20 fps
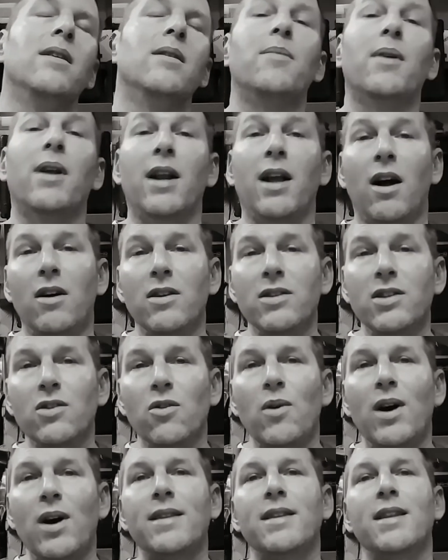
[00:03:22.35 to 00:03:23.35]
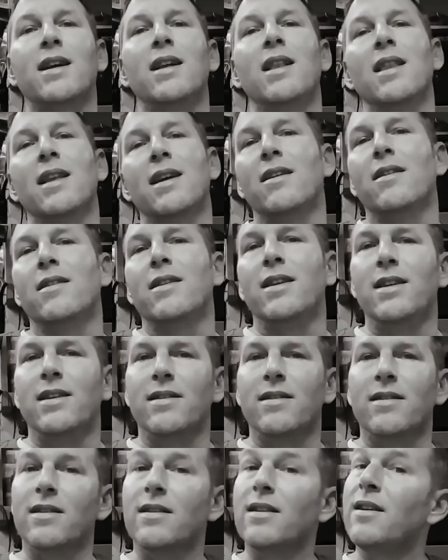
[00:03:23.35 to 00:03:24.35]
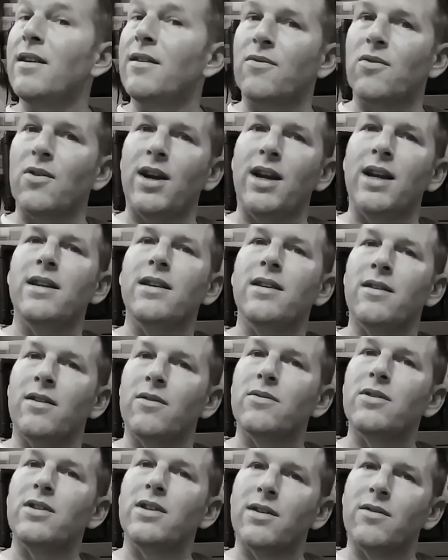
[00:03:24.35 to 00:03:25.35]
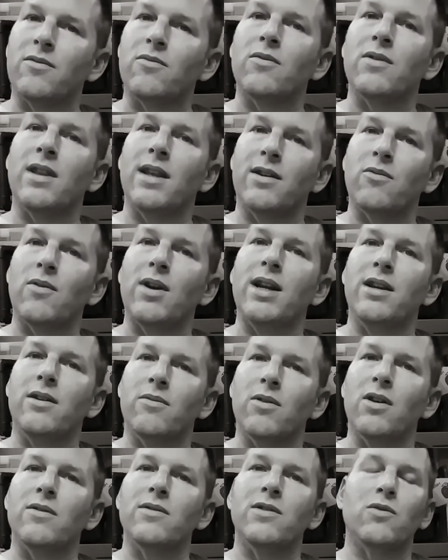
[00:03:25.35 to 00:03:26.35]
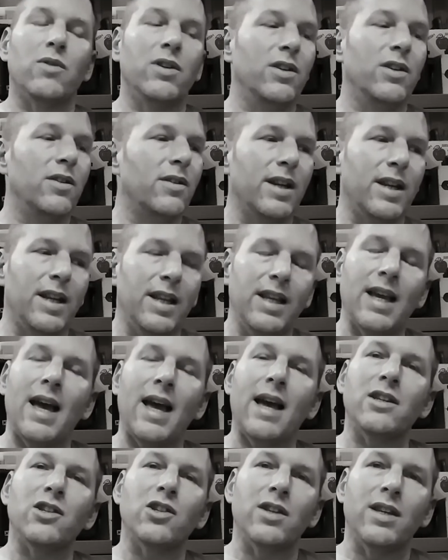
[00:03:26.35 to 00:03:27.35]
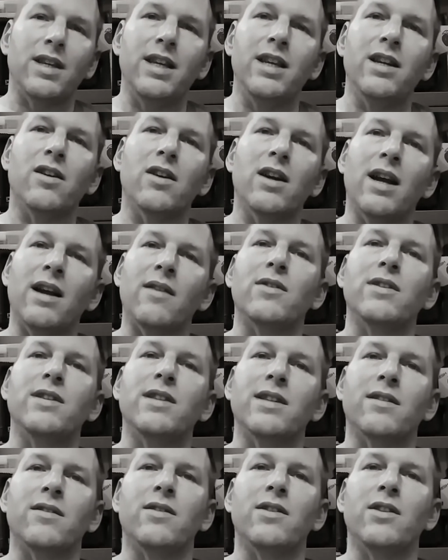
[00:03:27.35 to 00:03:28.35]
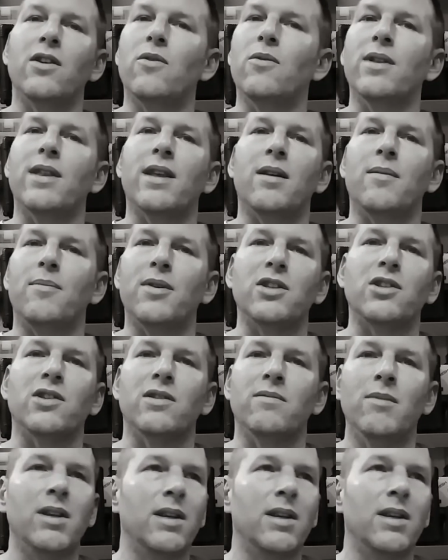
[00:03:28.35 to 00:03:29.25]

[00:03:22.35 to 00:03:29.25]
but I also want the clarity of Randy, to like Randy Rhoads, where you could actually hear every single note without a bunch of